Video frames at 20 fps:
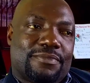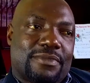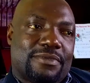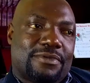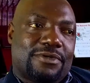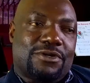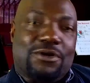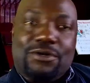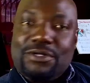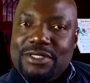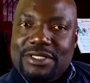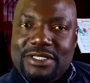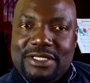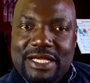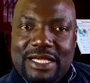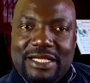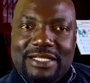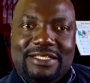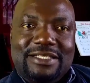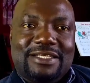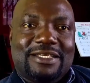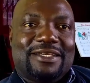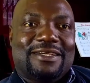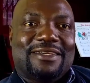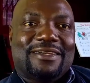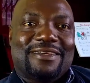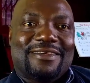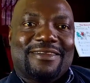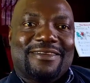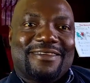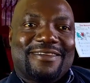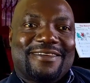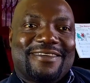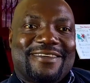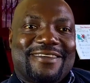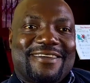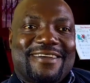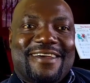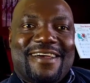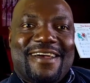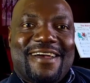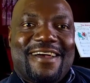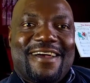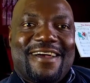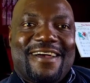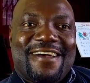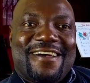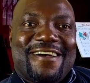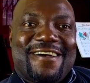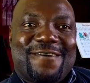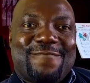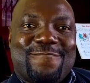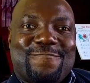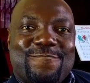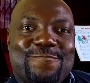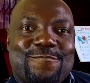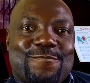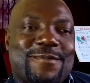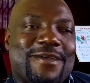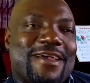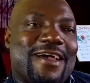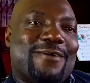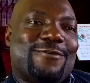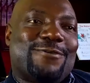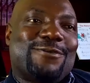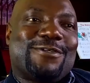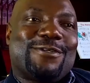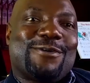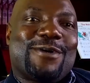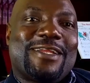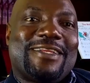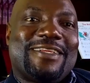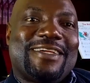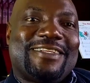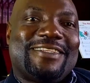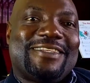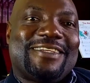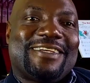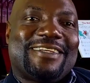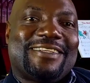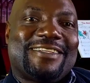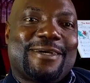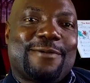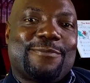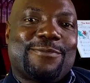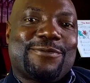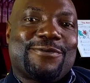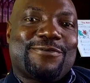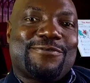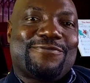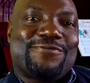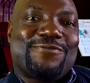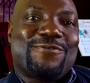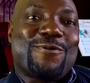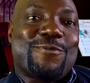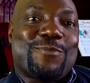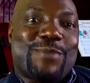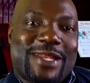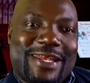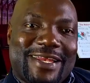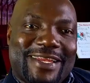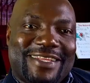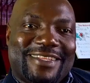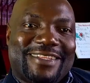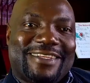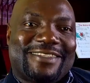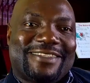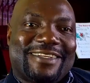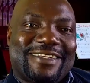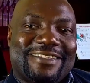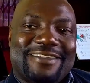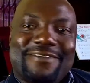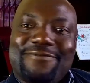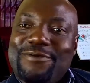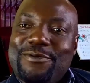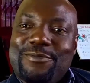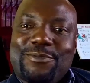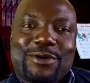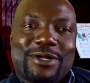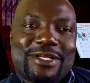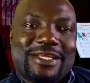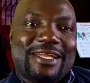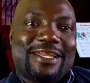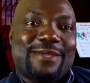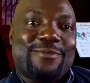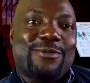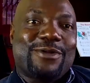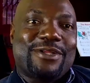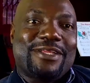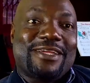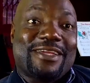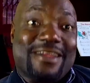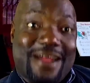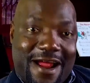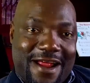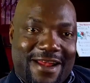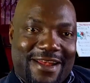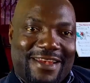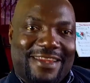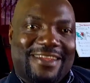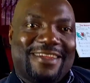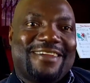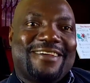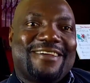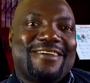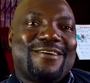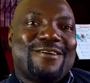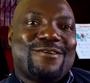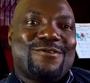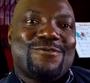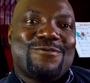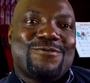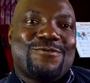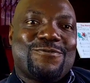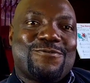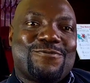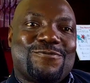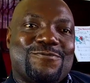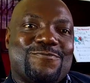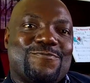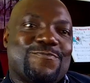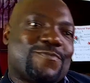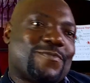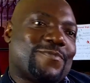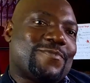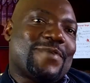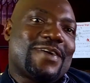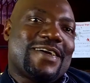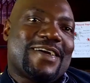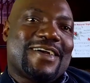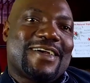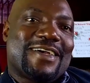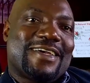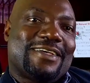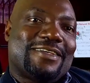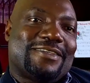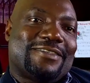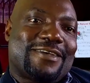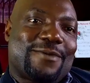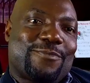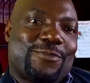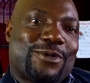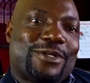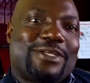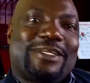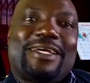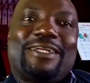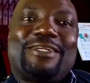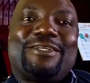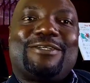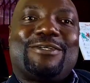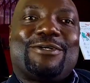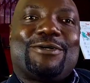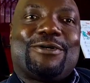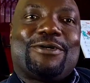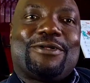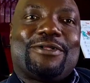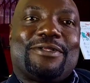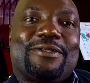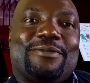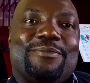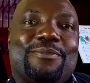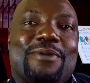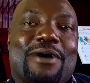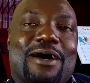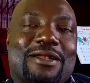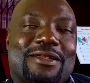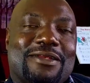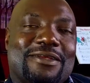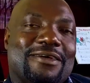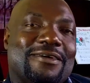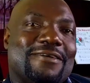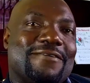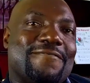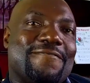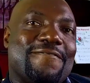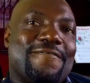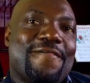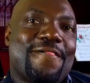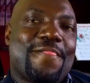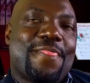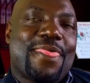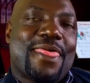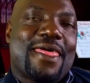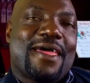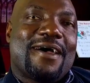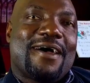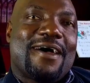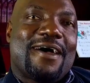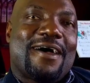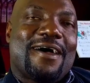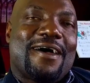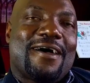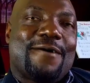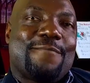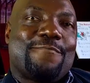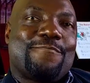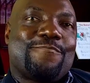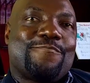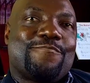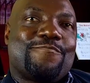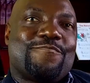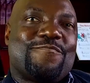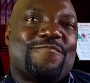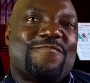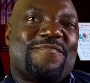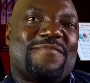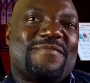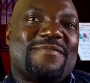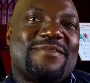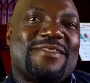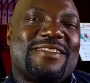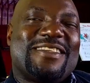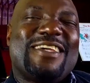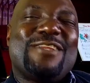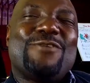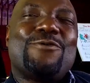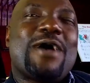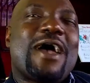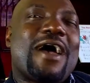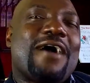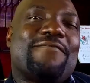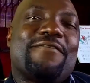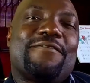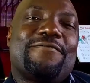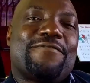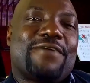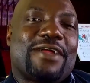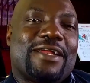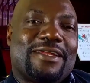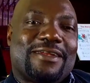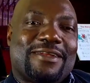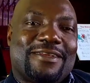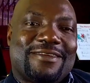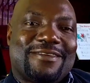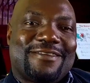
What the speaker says: not dating. I'd use the word dating in terms of openly, in the sense I've not brought anybody currently who is a potential partner. They know I have a friend